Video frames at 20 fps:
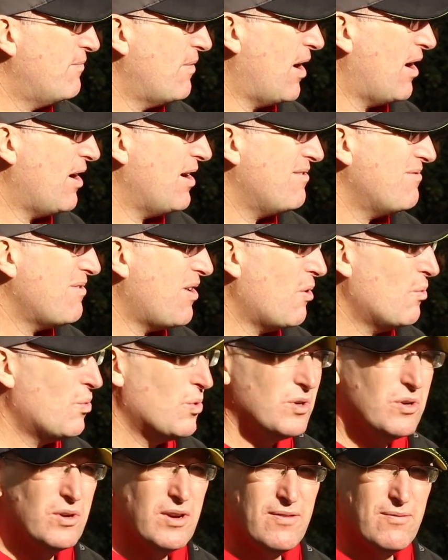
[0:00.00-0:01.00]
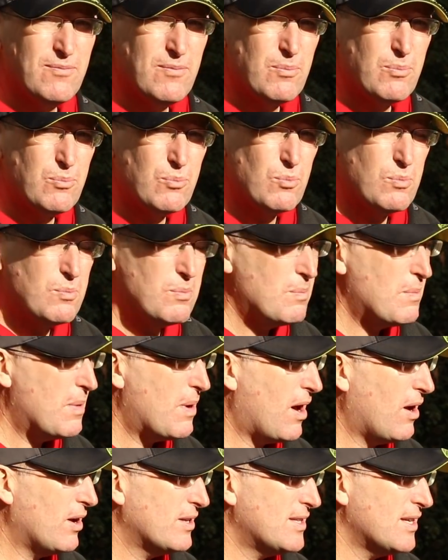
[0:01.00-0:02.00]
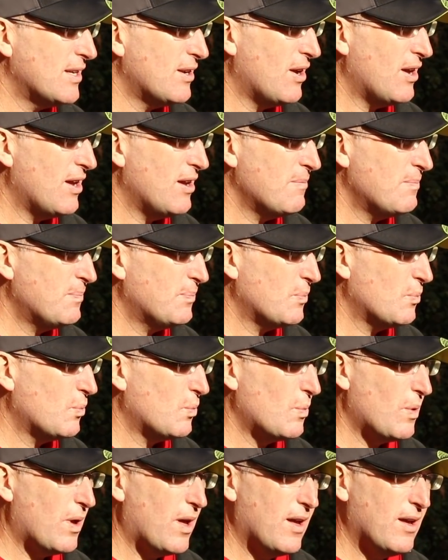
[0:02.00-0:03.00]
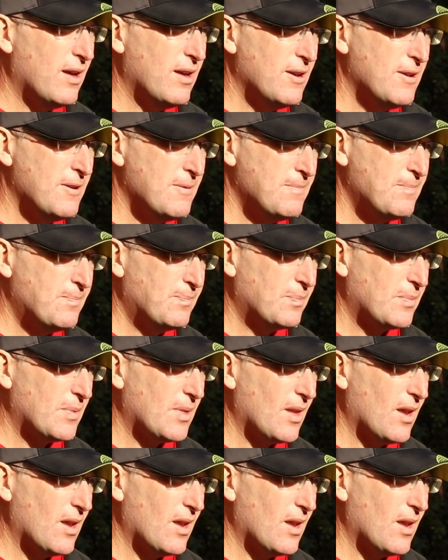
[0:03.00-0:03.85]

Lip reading: I wonder if I did I